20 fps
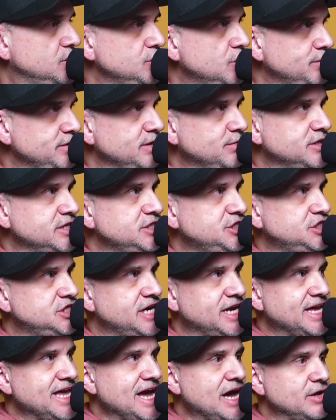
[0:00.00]
you'll be able to
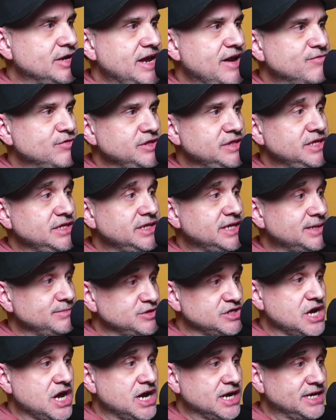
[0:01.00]
check out everything that
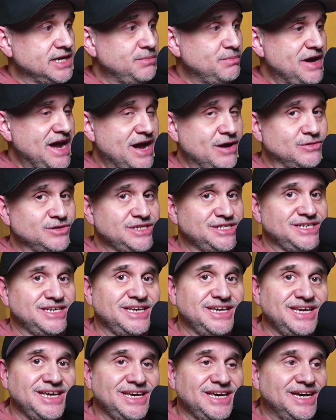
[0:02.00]
I'm talking about.
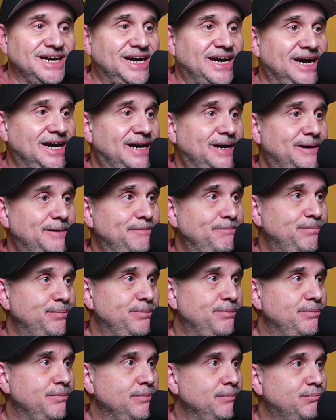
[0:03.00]

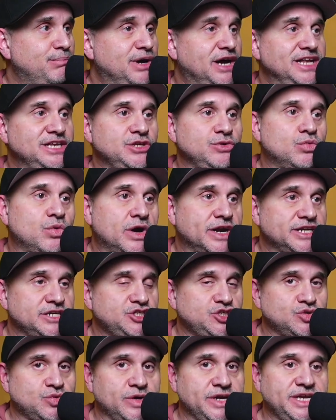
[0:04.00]
But you want
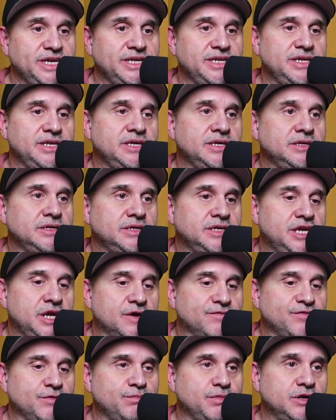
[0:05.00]
to join
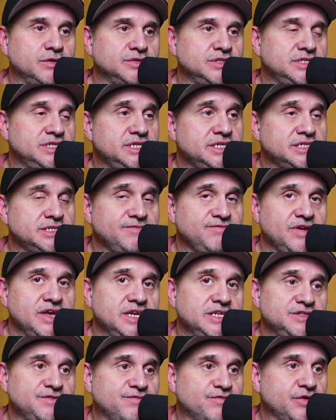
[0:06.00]
Care4Bones. This
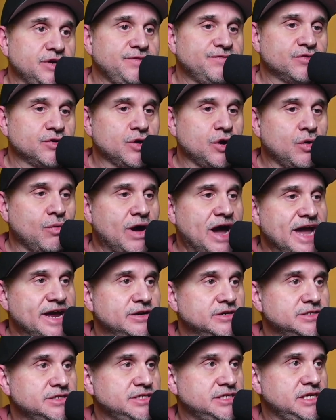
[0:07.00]
event is free for
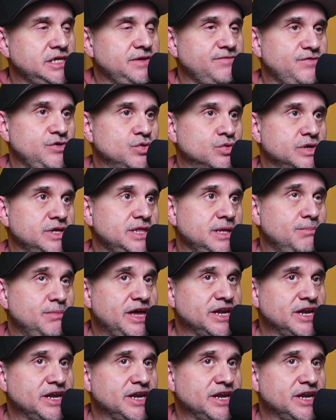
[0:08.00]
O.I.ers. If you're in the